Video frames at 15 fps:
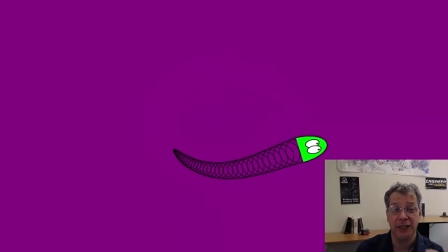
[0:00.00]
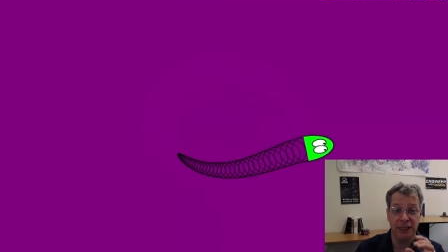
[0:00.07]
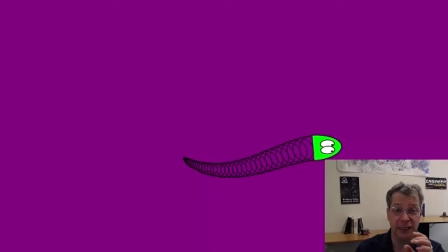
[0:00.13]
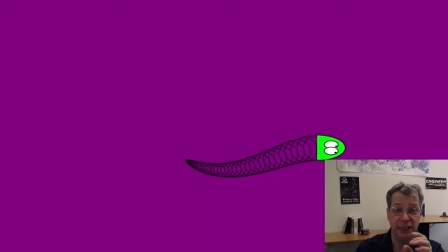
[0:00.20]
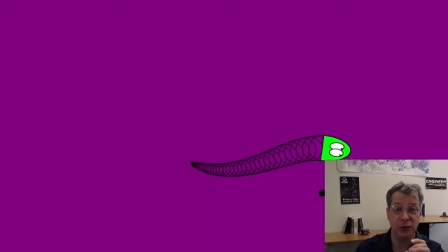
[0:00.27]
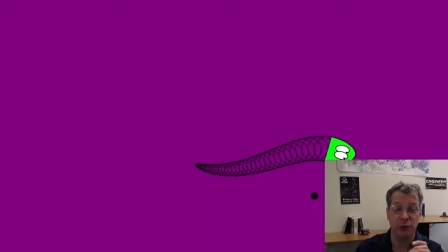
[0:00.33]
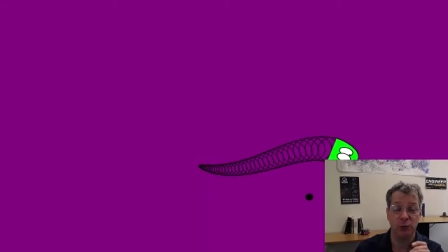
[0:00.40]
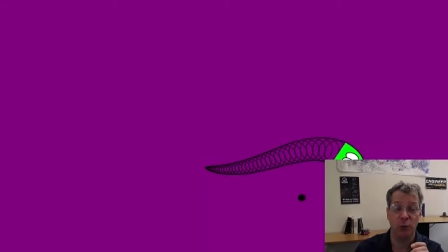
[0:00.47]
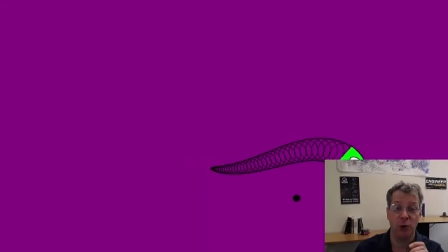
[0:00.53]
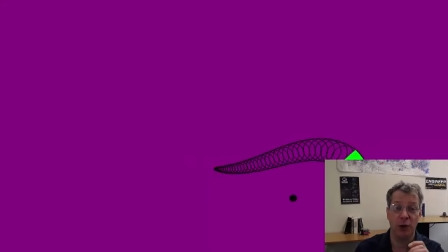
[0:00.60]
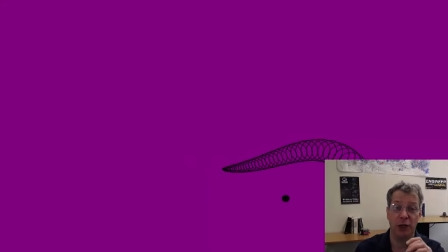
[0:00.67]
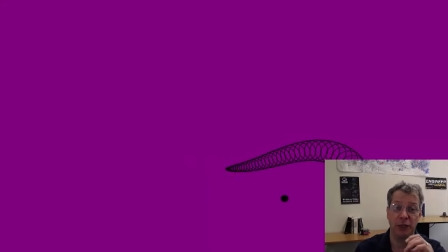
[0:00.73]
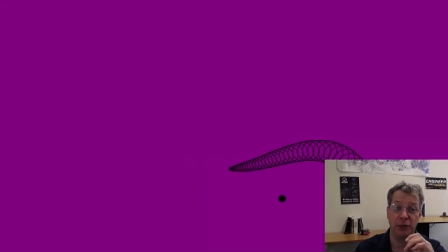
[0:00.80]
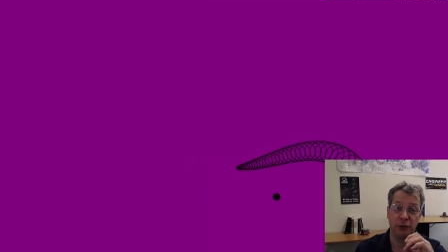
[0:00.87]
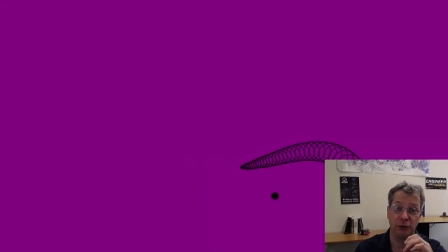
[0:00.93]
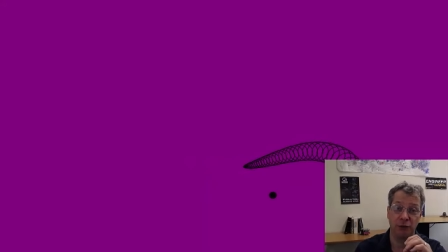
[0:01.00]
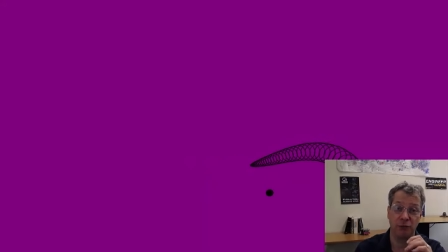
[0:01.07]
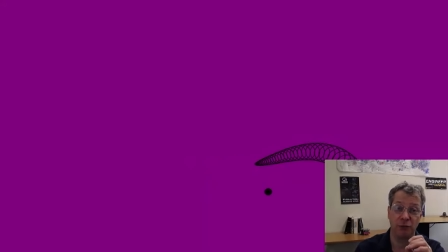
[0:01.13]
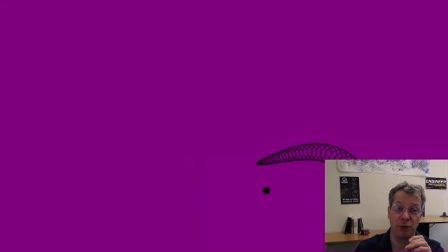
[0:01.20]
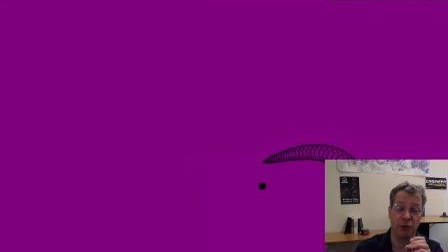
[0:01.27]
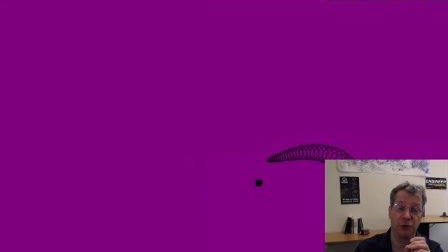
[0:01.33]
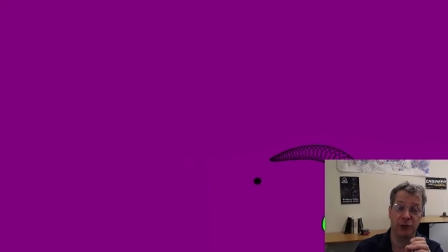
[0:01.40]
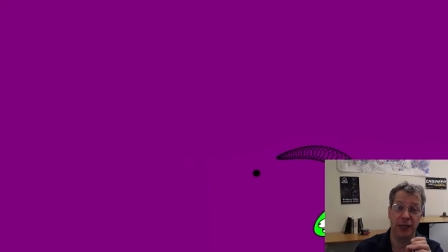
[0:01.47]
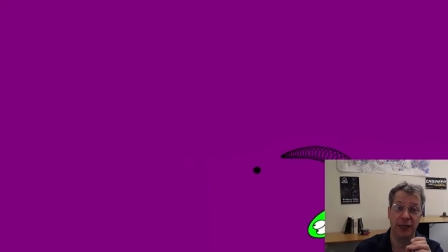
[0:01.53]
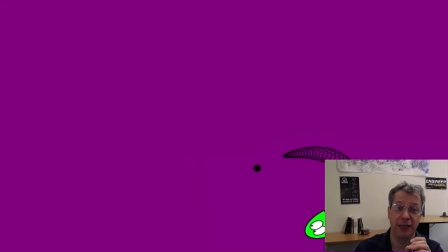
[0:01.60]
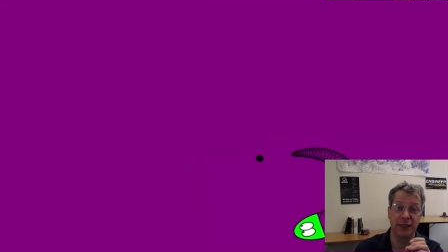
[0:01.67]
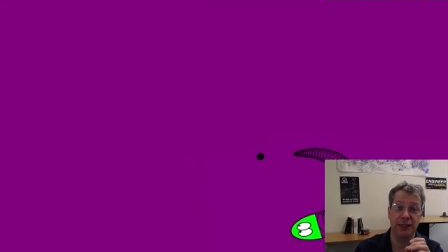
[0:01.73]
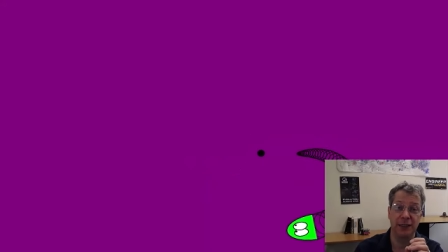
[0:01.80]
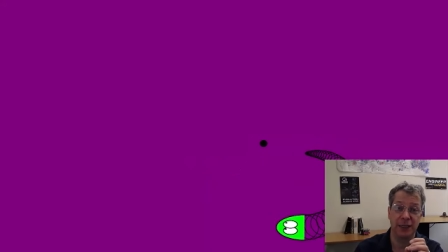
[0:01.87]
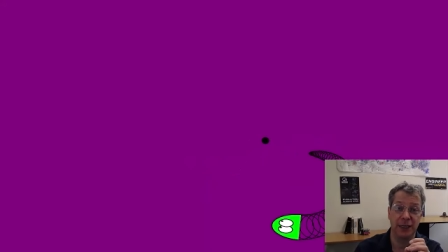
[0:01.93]
Each one
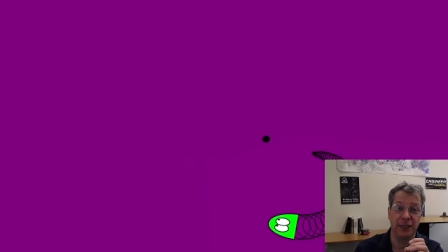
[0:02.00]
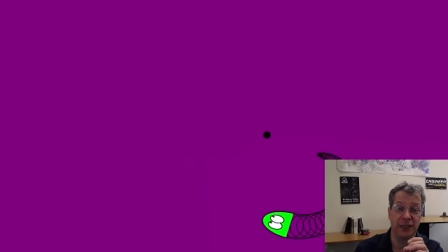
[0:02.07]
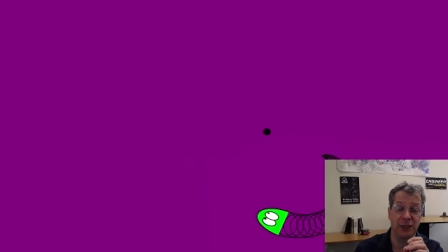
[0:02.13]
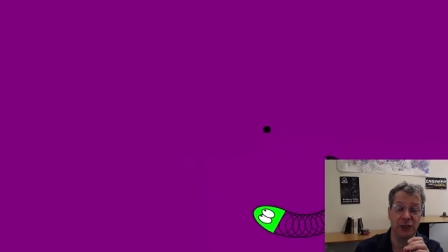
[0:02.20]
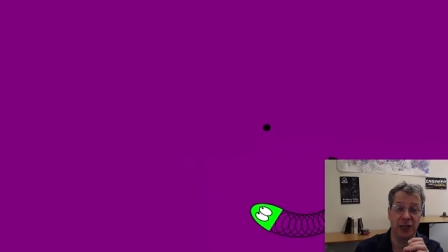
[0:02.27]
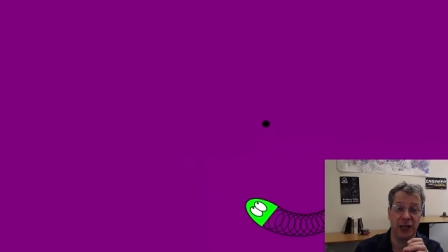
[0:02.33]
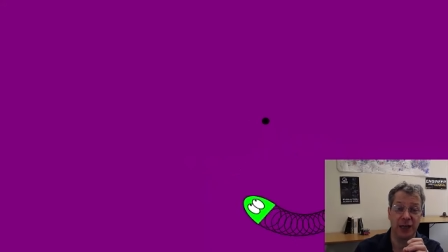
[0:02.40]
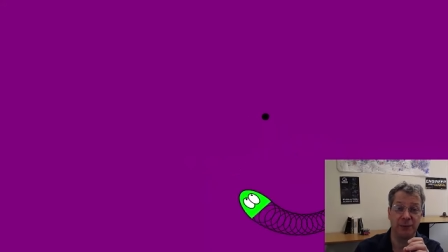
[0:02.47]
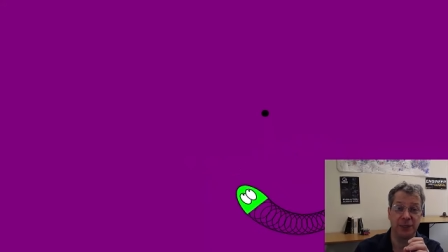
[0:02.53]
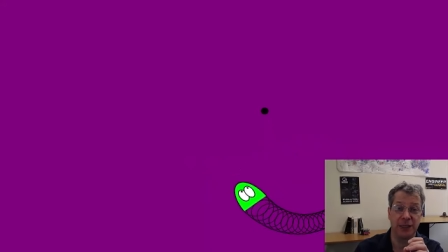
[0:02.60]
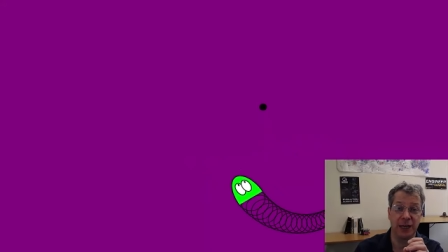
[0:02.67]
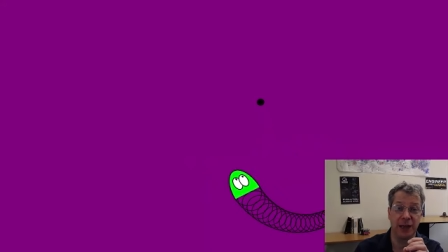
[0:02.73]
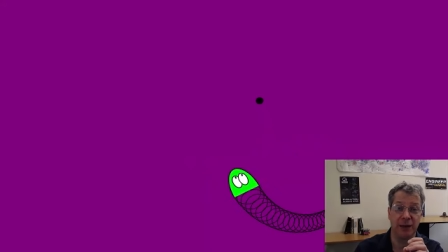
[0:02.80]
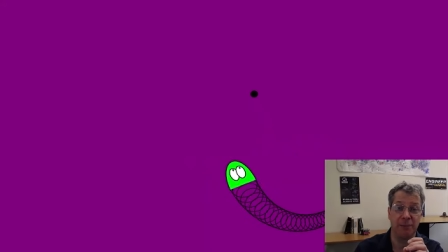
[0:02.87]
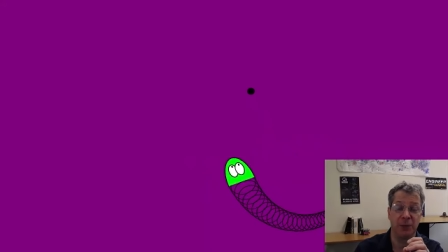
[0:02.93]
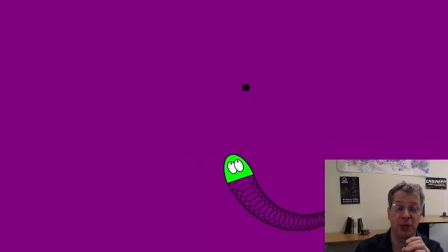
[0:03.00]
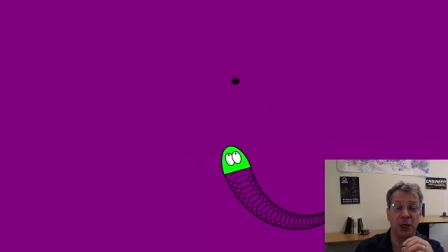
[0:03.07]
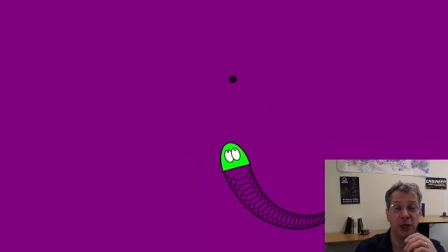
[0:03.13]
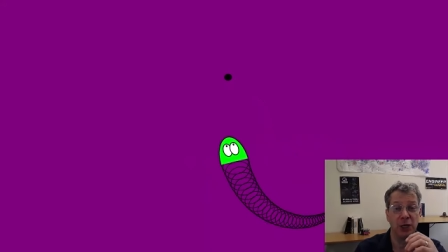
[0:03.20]
rotates at each time step